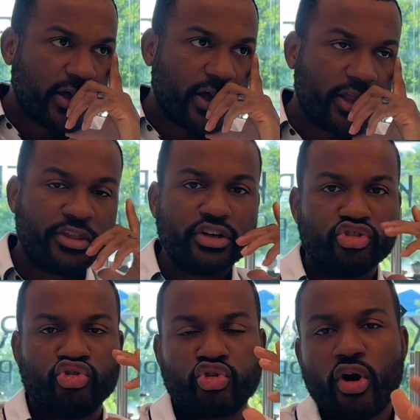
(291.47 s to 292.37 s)
the
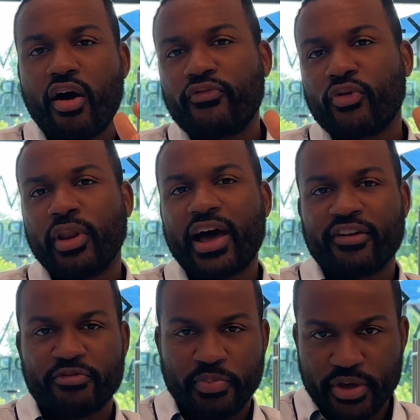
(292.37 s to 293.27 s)
draw for a lot
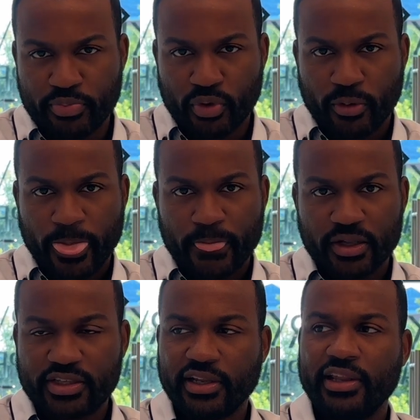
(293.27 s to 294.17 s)
of people
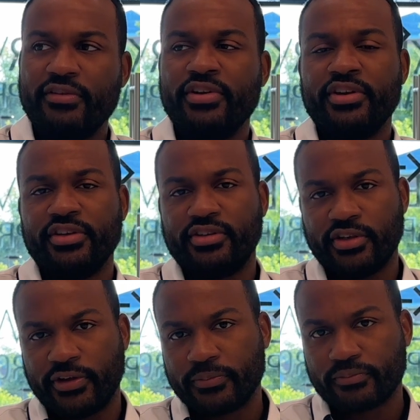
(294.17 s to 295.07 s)
to live in
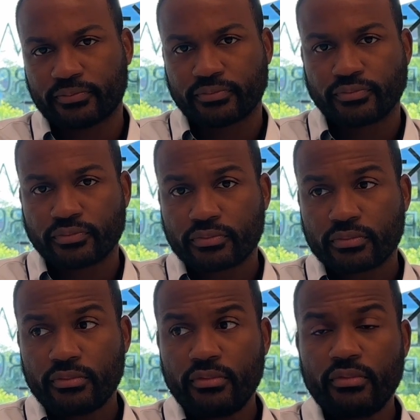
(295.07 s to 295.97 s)
DC
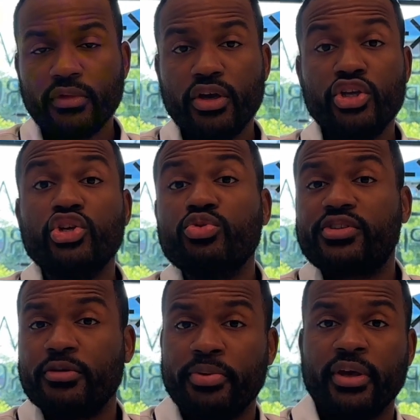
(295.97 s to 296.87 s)
used
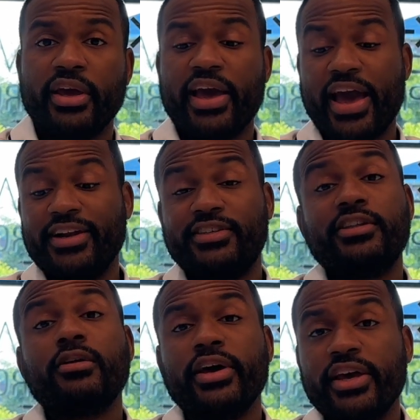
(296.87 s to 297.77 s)
to be, and
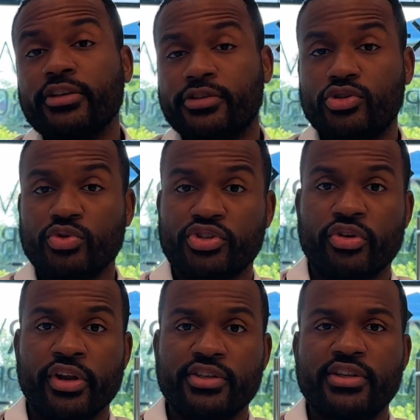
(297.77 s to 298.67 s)
still is to a
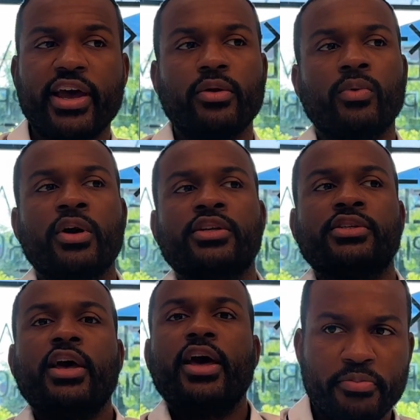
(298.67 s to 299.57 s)
certain extent,
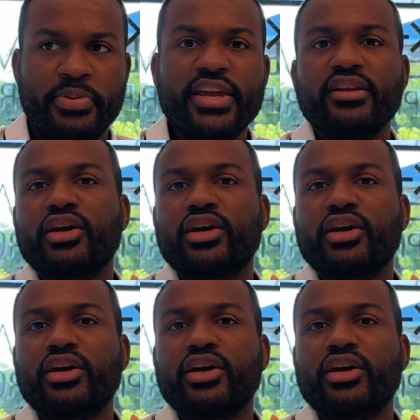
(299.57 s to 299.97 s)
was being